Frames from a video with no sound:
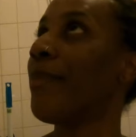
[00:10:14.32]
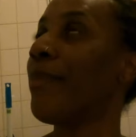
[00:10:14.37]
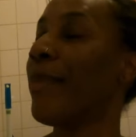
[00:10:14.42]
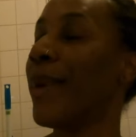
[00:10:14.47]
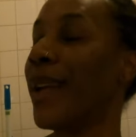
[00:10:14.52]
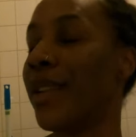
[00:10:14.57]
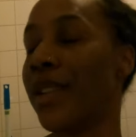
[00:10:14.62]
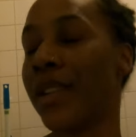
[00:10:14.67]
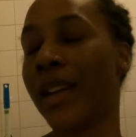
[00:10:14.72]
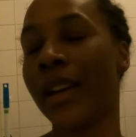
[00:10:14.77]

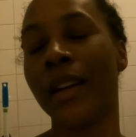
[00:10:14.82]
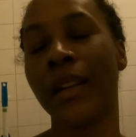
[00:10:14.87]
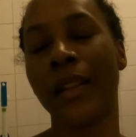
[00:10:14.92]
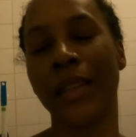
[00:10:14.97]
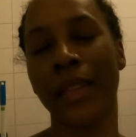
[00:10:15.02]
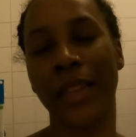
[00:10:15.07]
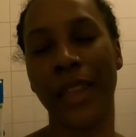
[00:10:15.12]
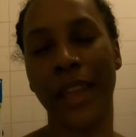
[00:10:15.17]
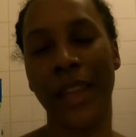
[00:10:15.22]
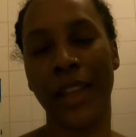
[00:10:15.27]
mental
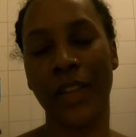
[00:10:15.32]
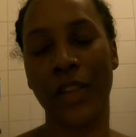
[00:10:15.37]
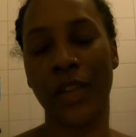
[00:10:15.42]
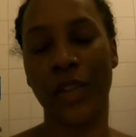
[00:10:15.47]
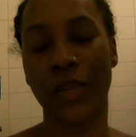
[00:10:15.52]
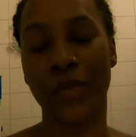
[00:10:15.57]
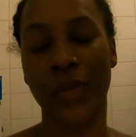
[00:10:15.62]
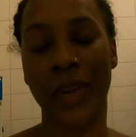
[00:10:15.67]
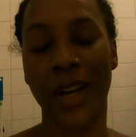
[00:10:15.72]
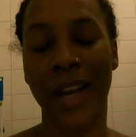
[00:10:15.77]
health day,
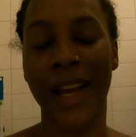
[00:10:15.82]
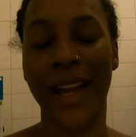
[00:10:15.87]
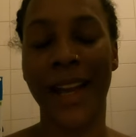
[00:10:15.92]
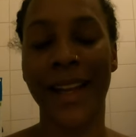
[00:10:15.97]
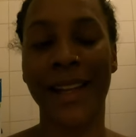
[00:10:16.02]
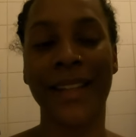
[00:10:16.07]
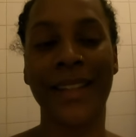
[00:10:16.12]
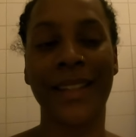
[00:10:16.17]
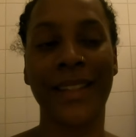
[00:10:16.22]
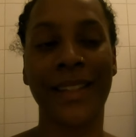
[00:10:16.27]
just
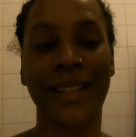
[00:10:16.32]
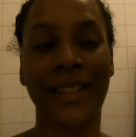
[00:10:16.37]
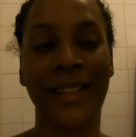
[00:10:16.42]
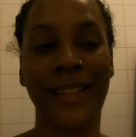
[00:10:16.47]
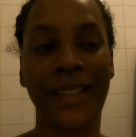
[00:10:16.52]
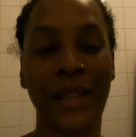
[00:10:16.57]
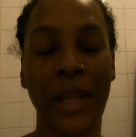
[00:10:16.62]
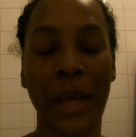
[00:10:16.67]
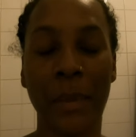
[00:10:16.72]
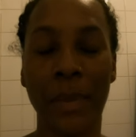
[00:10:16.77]

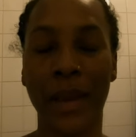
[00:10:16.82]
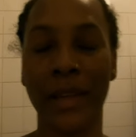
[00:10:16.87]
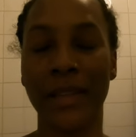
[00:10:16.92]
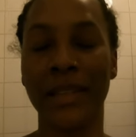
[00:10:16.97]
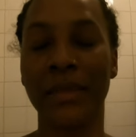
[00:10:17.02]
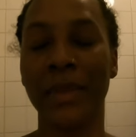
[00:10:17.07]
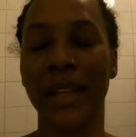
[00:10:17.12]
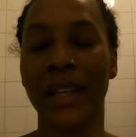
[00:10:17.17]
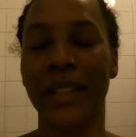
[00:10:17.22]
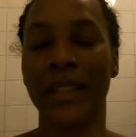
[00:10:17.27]
relax, get back
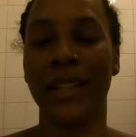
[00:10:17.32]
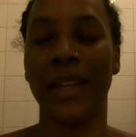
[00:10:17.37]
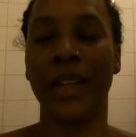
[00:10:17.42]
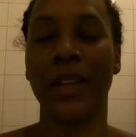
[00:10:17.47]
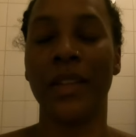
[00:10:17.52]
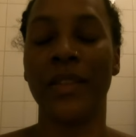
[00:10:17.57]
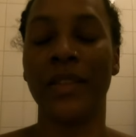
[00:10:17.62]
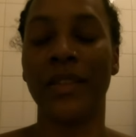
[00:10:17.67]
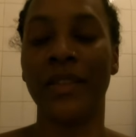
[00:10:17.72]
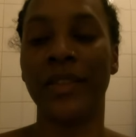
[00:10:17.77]
to
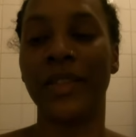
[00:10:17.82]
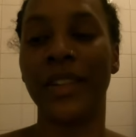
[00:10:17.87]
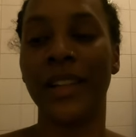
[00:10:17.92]
myself,